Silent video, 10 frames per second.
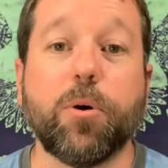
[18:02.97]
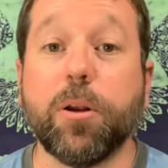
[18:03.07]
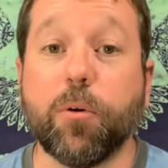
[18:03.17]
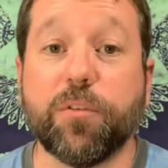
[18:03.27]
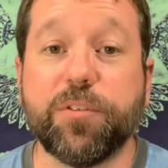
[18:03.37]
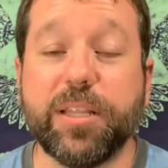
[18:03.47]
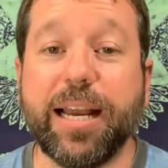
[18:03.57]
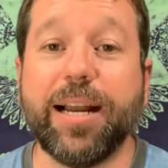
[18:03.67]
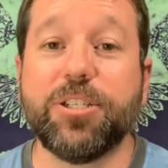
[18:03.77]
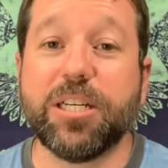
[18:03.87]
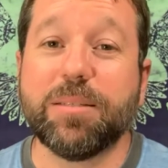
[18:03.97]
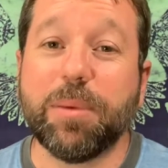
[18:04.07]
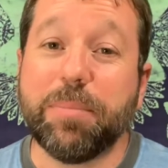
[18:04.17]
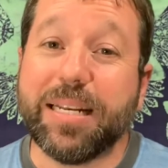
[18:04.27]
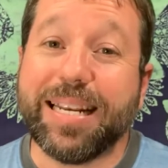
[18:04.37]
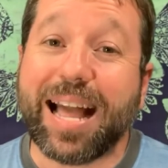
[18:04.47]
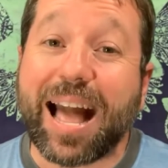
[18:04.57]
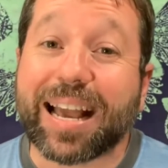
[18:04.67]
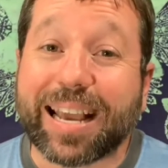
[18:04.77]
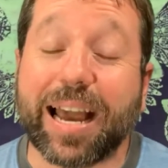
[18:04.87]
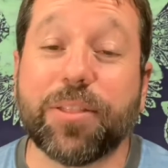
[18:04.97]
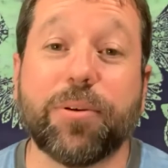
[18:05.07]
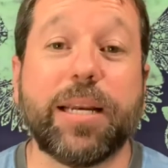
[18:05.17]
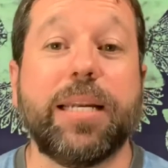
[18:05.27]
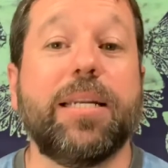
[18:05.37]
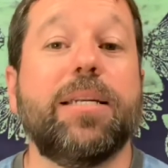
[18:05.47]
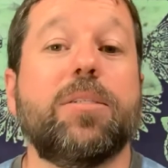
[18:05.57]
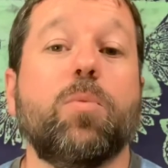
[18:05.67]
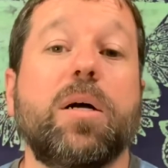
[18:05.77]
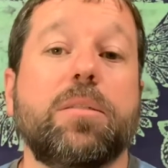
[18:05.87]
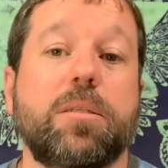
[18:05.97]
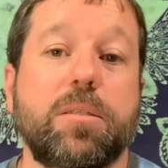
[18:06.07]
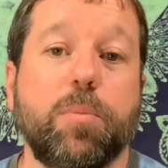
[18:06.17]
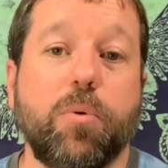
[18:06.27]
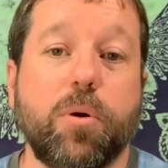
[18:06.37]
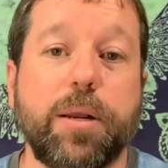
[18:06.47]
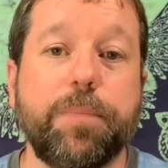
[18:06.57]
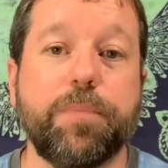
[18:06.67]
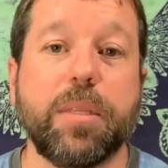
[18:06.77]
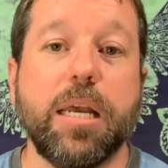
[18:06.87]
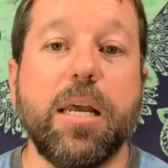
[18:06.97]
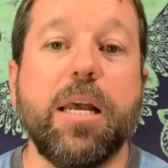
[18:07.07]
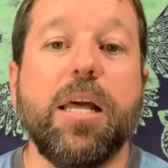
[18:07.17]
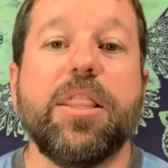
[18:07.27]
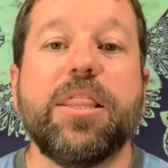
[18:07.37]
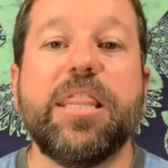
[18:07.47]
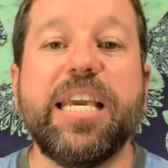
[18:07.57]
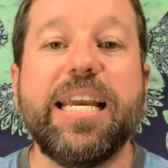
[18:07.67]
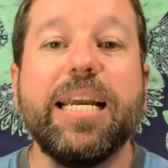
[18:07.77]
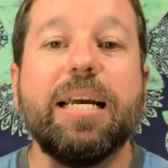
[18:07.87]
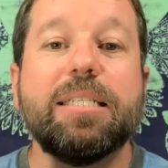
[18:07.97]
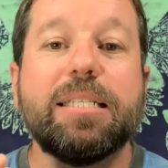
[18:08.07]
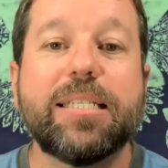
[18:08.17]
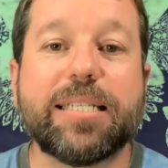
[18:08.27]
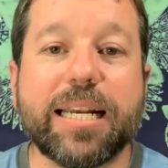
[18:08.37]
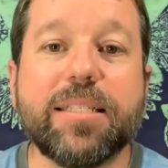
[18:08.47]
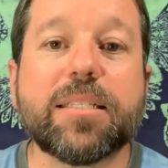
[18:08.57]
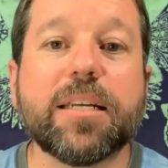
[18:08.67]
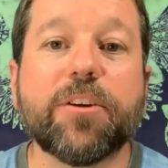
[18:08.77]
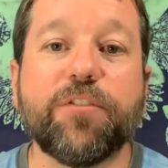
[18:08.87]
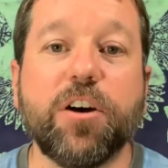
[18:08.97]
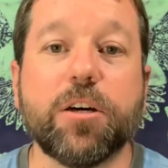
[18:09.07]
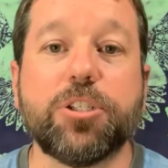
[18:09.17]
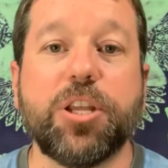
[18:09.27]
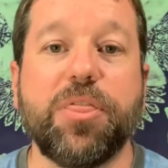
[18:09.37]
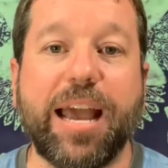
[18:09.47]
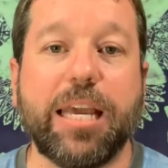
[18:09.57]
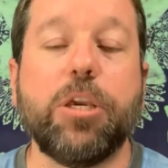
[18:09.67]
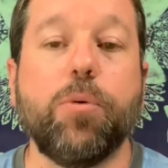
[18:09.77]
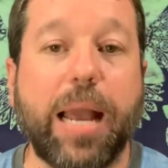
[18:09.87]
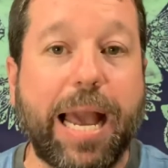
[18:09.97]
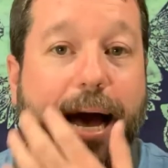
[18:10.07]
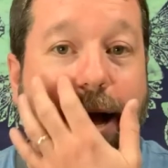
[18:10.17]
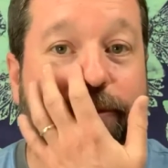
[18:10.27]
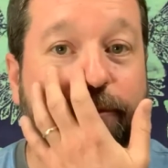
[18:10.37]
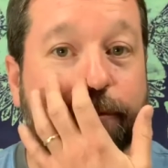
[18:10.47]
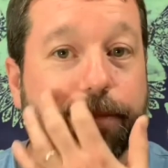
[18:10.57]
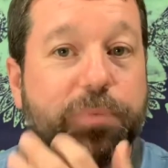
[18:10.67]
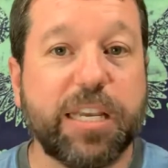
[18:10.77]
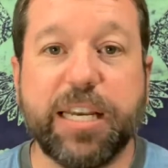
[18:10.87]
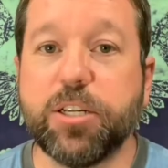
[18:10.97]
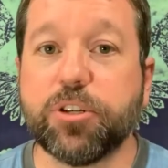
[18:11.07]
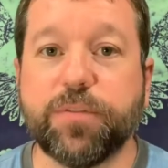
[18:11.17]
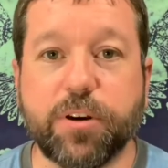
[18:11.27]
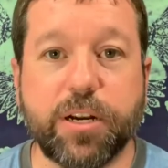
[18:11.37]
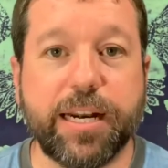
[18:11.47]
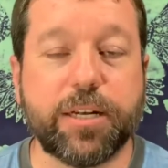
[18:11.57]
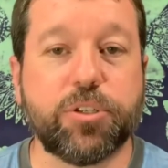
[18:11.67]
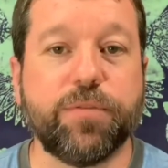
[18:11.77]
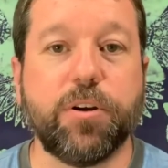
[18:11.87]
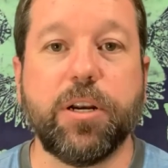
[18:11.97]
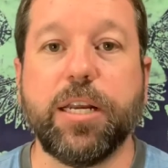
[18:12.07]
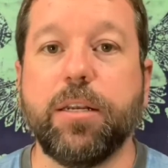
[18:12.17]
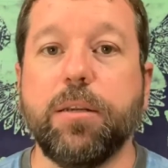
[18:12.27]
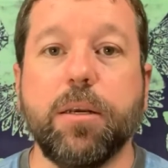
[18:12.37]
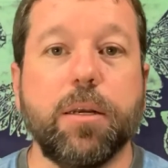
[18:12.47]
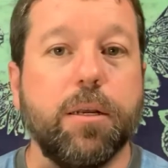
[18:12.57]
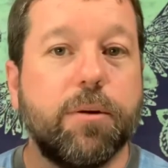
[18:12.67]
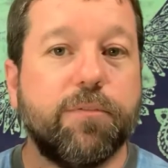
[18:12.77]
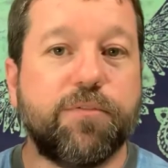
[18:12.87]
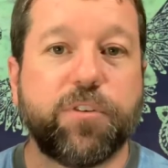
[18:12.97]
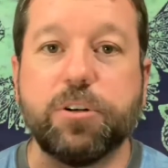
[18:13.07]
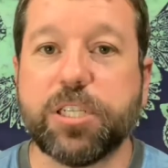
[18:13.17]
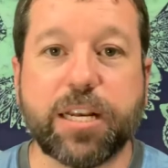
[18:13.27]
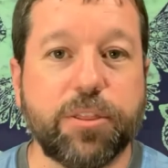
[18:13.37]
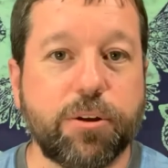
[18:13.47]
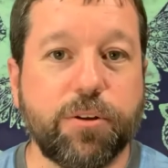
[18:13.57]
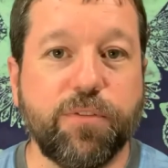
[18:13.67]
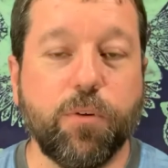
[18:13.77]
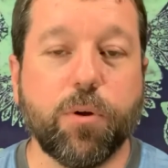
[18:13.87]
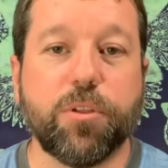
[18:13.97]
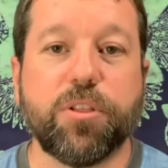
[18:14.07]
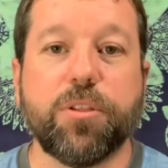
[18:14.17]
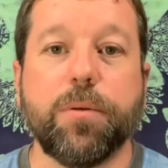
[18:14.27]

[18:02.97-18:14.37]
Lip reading: it, or for the IJs, maybe not gathering it in as well to support it. The sensing function that you have, introverted, extroverted, first, second, third, or fourth,